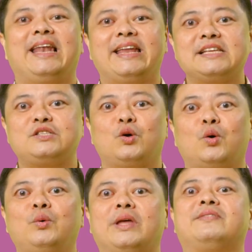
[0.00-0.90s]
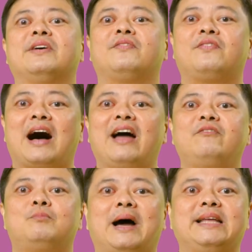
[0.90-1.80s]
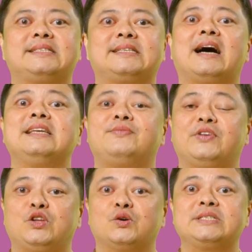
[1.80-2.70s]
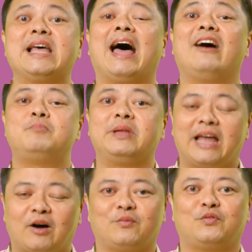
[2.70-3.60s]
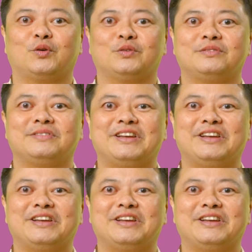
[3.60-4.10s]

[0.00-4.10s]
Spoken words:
let us know if the 5 bite-sized videos have been helpful.